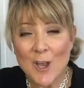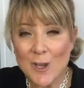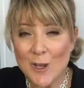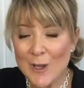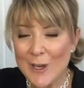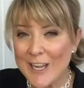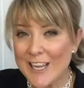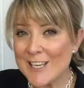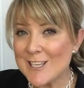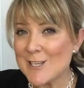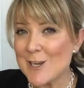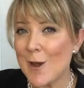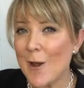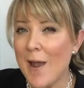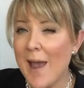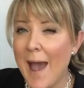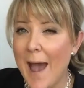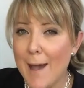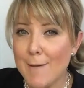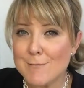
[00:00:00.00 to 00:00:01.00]
You need to know
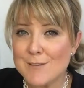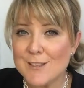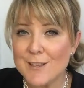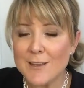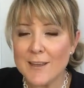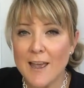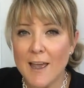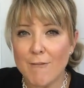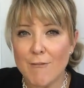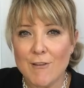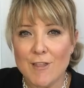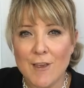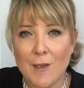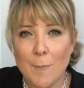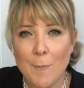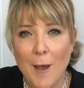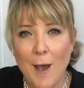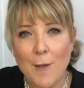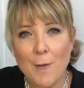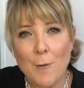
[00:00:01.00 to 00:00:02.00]
absolutely everything
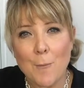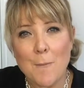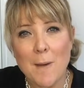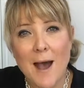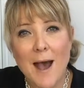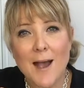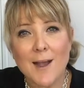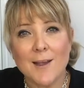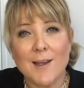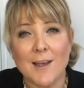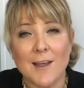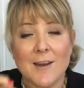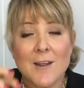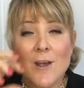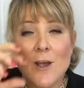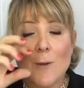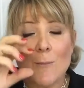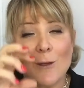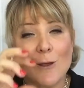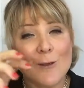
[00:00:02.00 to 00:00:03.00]
about your market,
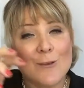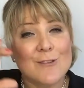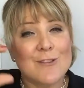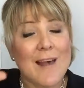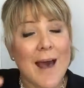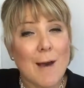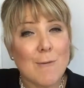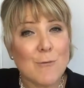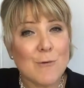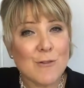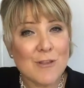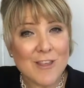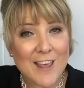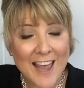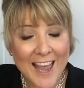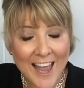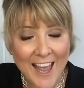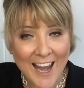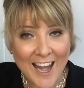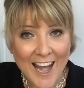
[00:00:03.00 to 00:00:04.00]
because that will
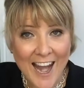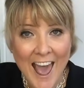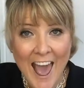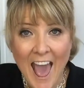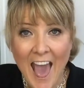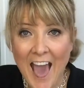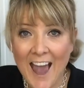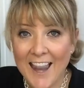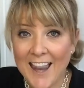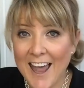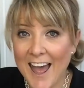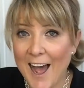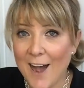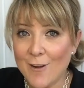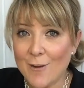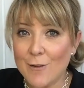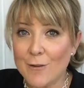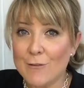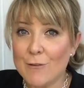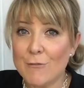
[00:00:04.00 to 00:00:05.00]
then allow
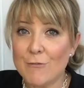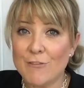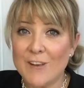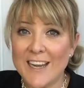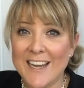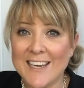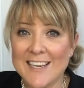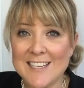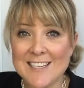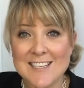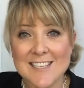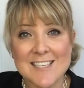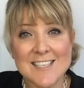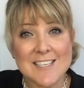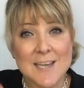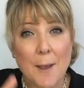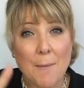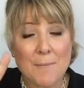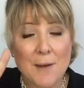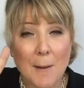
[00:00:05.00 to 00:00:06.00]
you to feed into
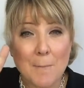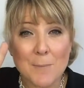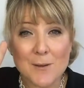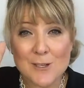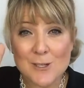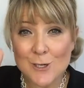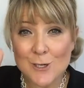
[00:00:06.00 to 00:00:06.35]
step number